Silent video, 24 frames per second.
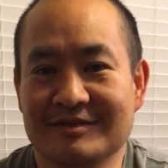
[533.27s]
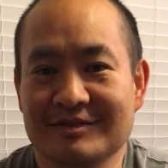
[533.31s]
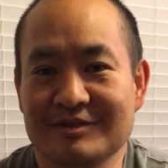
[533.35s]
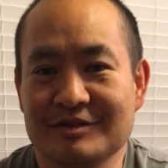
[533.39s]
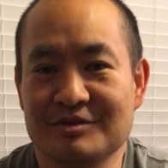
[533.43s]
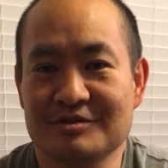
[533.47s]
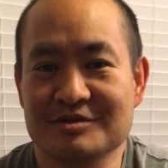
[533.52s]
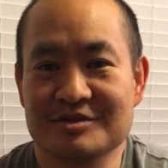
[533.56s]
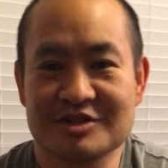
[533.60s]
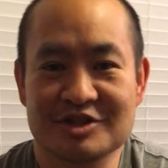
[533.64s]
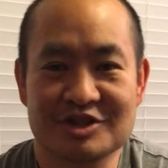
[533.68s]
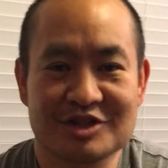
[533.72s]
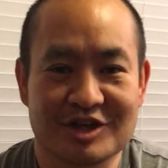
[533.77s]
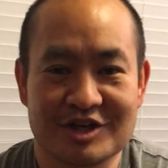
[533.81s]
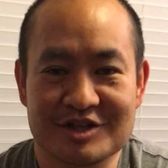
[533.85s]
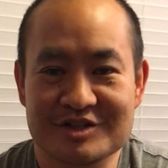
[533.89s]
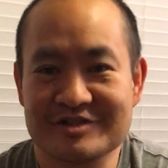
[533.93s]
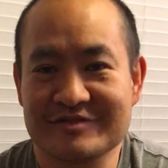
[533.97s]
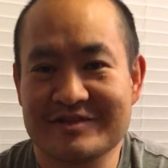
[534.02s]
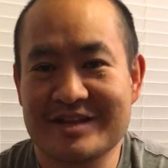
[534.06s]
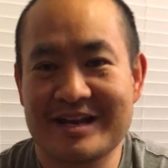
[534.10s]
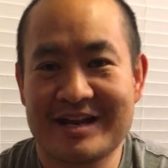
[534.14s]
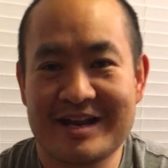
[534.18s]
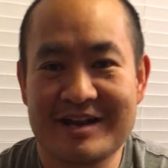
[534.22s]
who's in charge
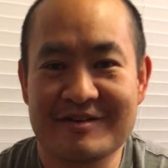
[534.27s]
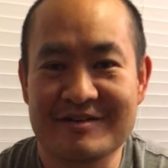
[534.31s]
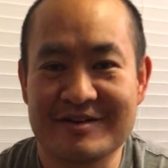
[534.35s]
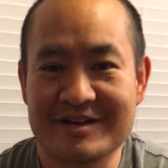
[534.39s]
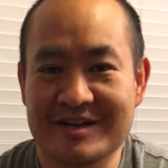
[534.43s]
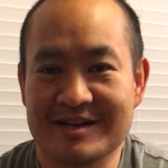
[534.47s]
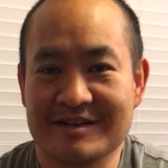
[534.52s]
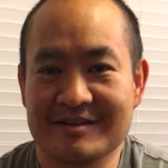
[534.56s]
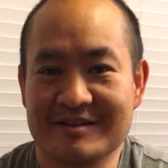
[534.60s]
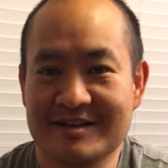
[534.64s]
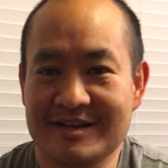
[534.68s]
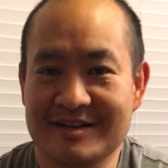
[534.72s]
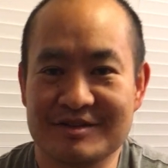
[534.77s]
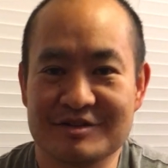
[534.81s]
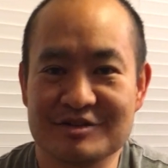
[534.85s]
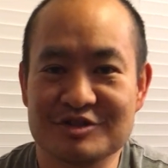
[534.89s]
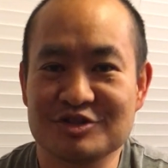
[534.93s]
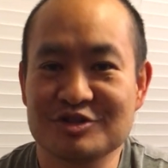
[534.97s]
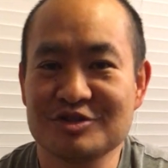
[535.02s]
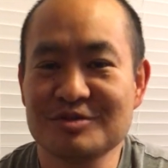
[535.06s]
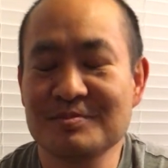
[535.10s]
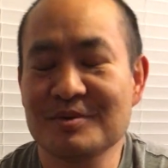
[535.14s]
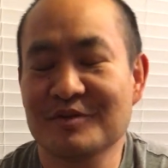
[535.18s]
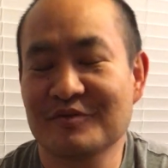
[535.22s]
of that area, and they're
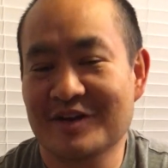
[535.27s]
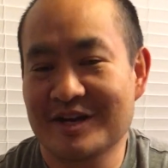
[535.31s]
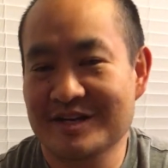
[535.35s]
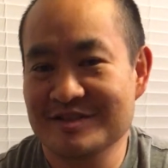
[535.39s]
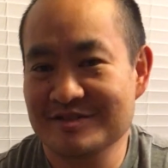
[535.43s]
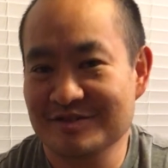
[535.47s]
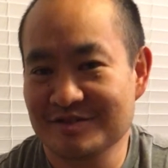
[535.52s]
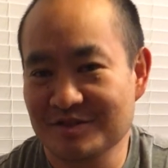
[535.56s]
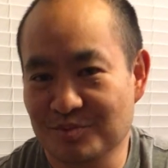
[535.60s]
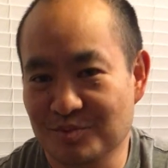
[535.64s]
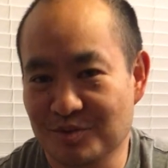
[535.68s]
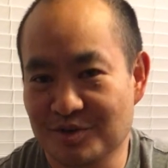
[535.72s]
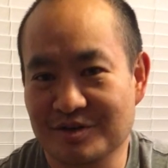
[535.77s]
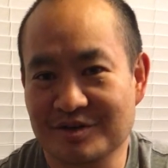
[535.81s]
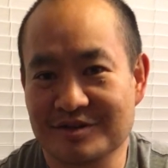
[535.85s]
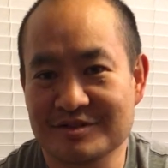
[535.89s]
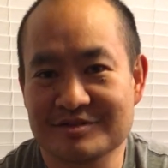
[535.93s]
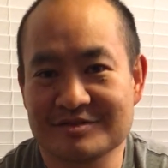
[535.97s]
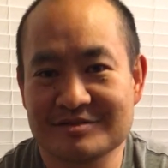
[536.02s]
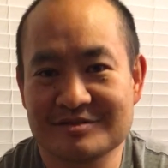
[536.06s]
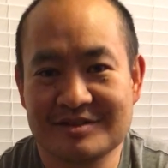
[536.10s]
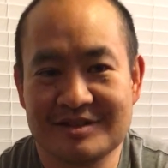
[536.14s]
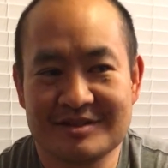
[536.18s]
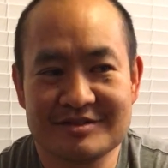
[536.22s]
supervising the
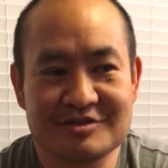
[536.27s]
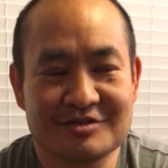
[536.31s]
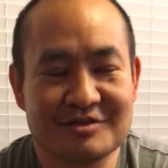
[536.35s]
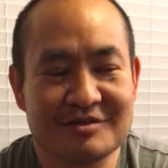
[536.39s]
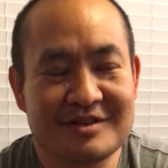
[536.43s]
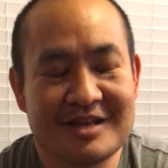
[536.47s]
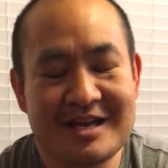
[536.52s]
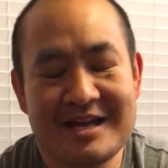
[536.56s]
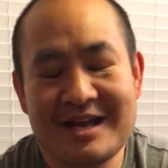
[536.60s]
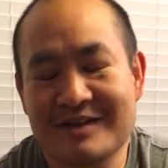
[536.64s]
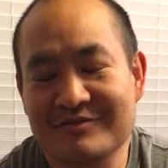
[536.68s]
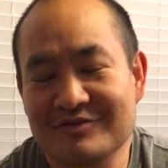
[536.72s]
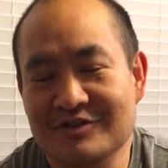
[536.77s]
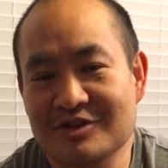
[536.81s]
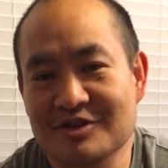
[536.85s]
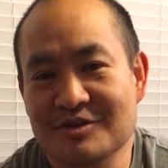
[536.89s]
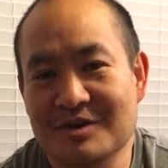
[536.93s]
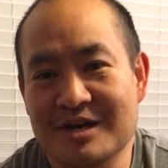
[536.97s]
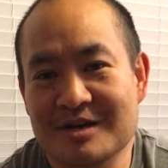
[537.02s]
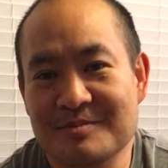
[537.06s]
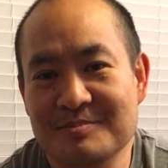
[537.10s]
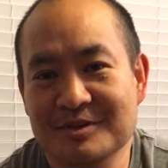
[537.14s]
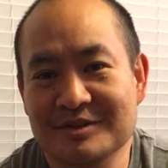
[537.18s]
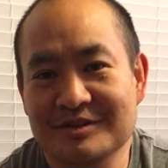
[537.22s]
workers. And so they have to know
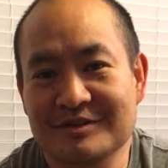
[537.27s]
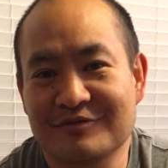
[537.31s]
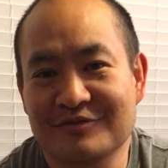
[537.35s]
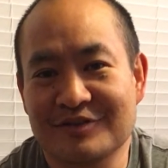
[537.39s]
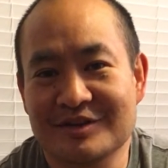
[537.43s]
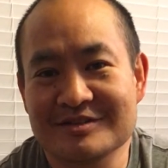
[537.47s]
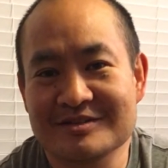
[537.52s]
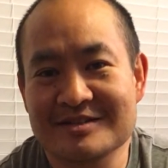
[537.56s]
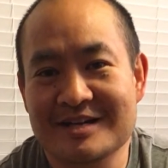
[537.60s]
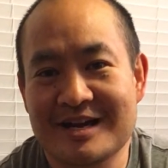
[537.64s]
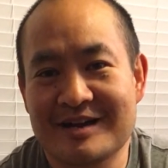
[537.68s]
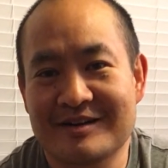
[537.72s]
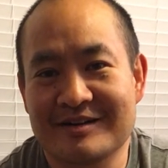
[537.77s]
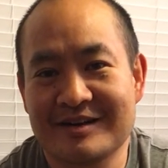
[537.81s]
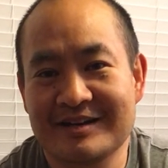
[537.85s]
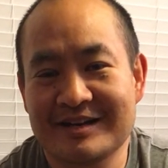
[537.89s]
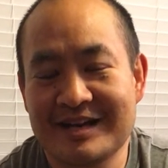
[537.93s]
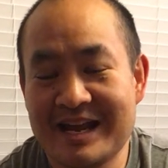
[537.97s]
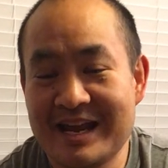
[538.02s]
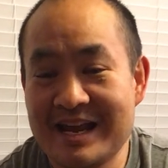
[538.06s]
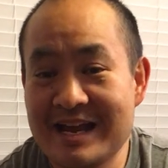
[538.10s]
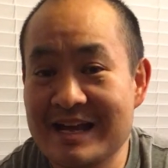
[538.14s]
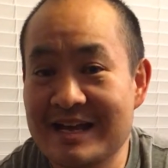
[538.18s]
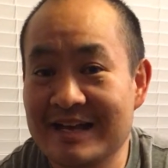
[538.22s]
how to put the front tire on
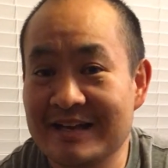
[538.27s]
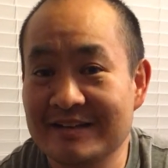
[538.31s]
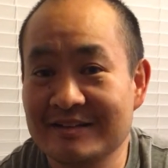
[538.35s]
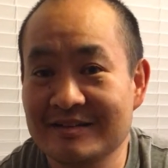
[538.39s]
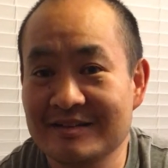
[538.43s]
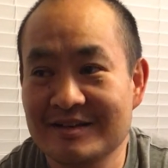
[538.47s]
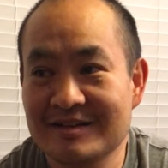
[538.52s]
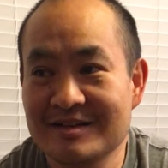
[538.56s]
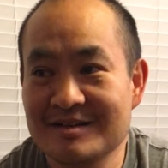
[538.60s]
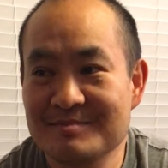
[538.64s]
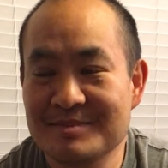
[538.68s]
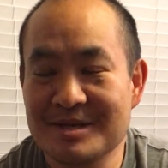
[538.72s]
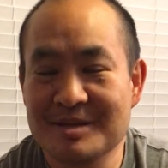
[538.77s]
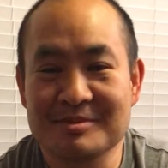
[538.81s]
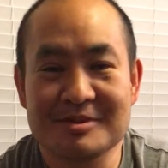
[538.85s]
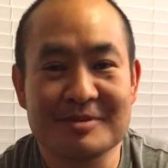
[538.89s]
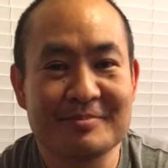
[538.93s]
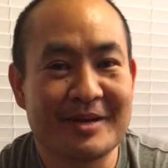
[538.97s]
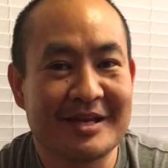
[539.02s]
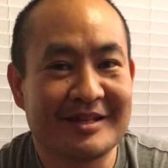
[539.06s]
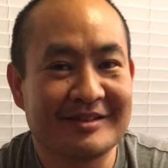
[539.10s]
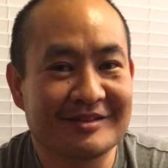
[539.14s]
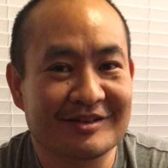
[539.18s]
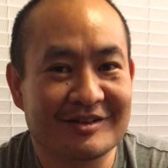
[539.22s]
and be able to
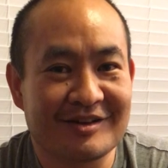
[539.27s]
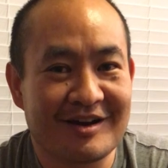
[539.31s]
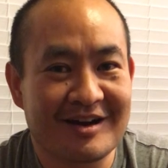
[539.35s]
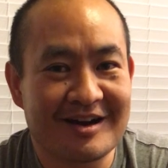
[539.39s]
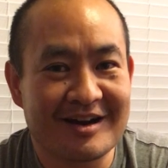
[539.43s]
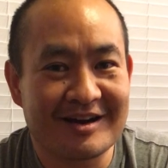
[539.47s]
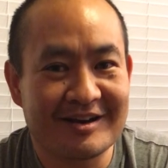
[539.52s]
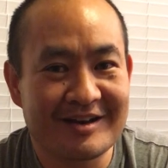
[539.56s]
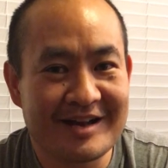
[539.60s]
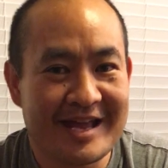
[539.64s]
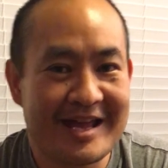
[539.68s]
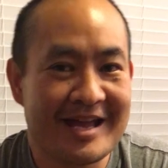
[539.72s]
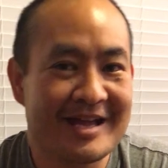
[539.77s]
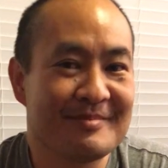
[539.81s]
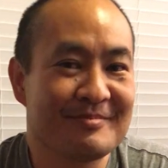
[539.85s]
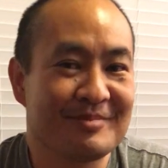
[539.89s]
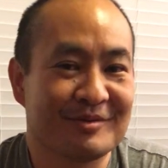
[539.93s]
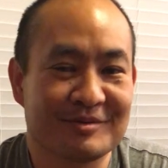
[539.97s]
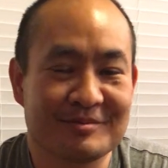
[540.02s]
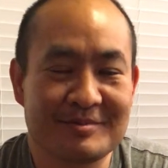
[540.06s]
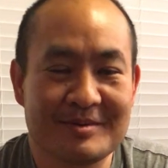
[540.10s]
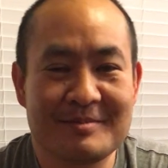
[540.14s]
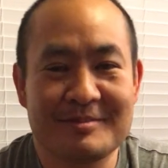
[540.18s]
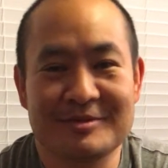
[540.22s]
paint the car
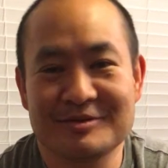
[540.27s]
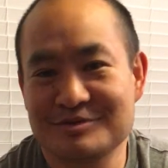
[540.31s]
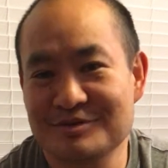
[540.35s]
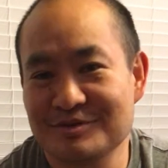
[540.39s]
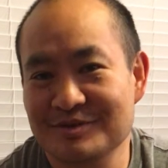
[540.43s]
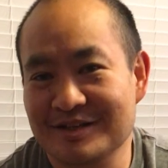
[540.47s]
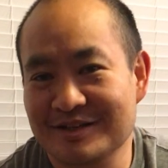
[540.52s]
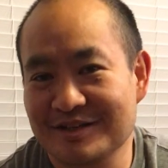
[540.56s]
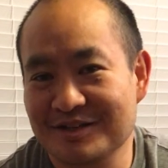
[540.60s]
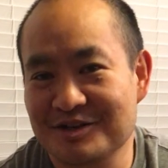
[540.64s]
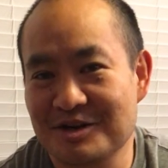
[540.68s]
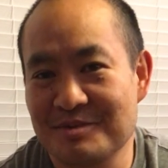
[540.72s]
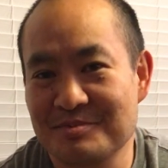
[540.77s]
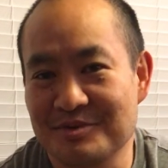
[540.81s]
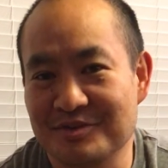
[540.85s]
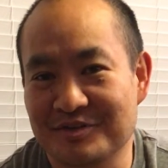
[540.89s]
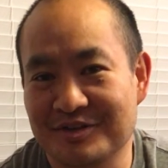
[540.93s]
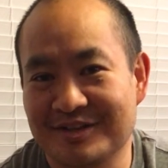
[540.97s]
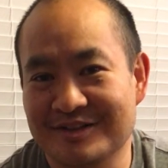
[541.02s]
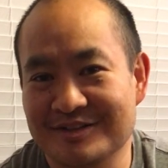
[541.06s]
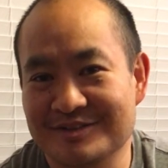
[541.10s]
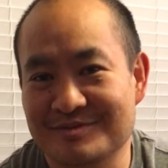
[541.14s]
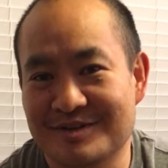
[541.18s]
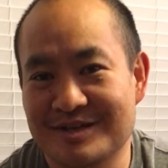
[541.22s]
or be able to do like a couple
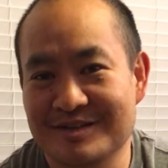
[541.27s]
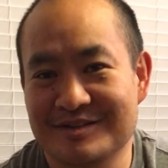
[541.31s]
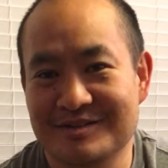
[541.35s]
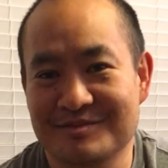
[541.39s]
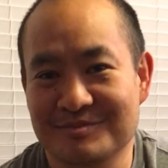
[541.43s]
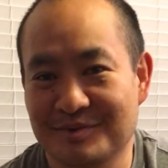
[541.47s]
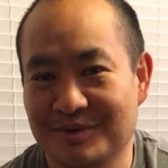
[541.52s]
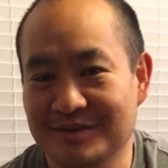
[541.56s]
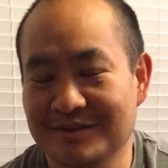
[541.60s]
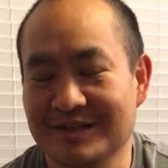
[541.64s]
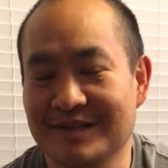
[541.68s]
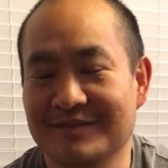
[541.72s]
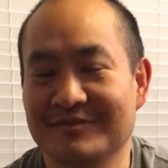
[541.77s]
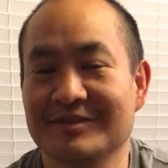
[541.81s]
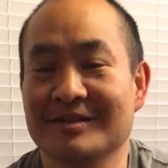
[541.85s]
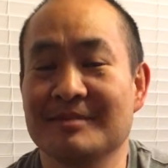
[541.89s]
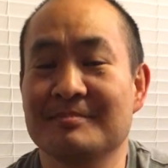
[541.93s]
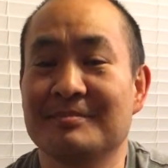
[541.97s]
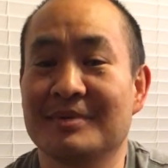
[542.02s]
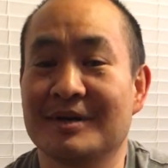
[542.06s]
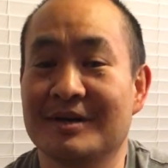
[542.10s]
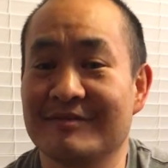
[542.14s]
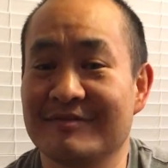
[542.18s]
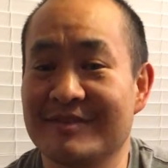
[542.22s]
things, right? They're one level
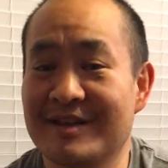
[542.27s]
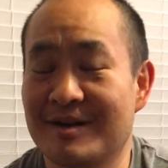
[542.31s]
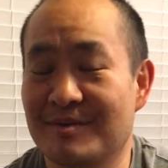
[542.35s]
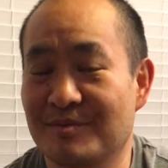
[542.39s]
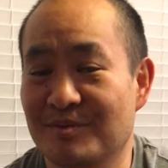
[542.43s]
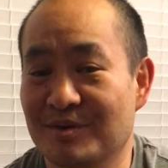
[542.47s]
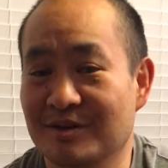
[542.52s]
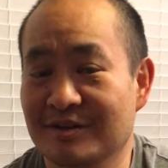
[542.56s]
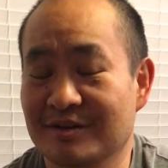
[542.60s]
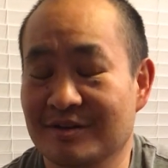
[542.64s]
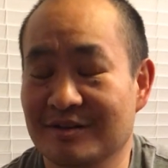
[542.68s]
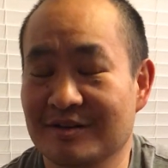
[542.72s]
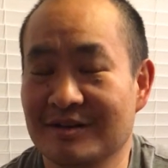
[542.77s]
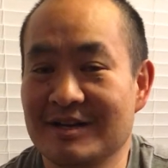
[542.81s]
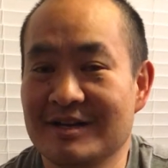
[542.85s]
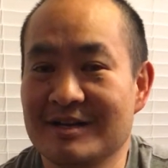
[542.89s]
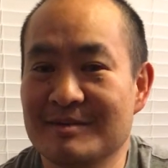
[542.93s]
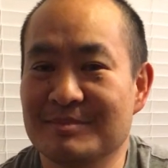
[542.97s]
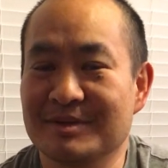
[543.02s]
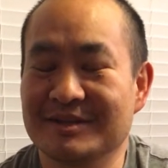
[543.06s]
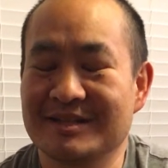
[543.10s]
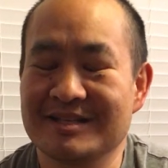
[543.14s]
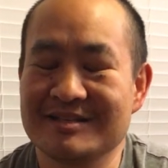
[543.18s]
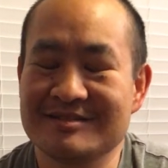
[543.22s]
above that worker,
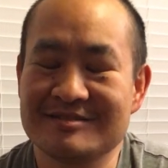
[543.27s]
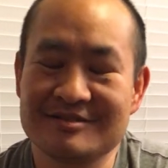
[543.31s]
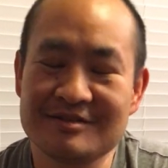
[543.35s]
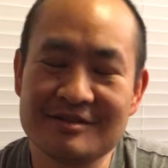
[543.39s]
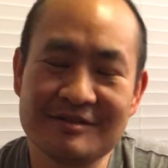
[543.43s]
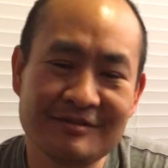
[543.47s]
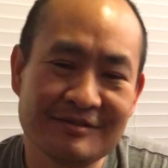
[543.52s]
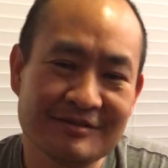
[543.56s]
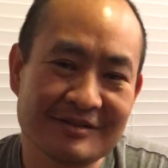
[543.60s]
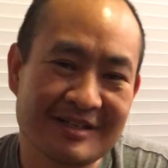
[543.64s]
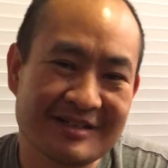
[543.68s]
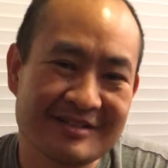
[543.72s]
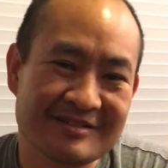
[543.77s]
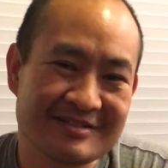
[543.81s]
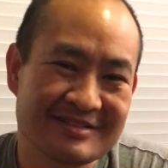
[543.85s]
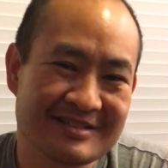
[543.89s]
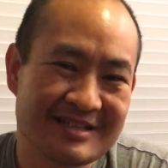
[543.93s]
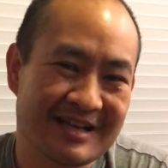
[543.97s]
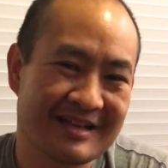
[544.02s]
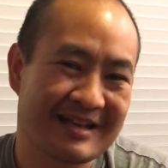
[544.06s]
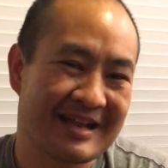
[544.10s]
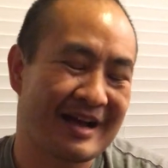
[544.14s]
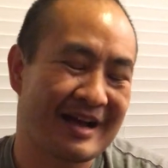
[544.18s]
but they still don't understand